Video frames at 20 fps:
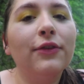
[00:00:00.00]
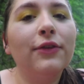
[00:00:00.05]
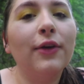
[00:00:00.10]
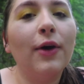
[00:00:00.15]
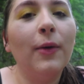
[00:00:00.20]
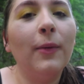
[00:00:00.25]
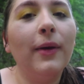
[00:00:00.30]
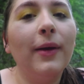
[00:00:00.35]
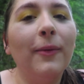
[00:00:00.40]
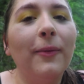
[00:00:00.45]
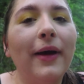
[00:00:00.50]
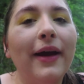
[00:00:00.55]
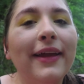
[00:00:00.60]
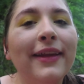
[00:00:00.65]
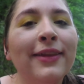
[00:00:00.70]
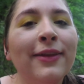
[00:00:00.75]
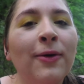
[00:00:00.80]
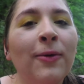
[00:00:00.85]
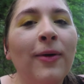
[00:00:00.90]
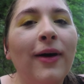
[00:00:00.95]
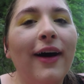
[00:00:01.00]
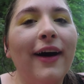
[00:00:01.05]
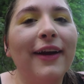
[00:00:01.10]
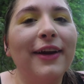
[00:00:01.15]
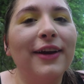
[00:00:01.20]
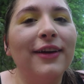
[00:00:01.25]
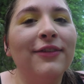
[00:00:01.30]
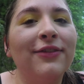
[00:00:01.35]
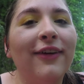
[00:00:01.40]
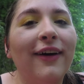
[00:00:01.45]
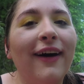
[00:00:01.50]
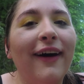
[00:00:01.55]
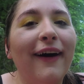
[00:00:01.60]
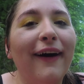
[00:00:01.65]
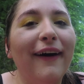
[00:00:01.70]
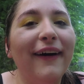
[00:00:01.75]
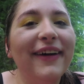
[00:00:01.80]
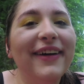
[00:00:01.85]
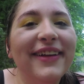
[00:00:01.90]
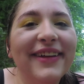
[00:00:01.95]
So we went in the
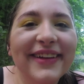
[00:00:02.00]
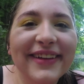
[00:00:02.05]
waterfall.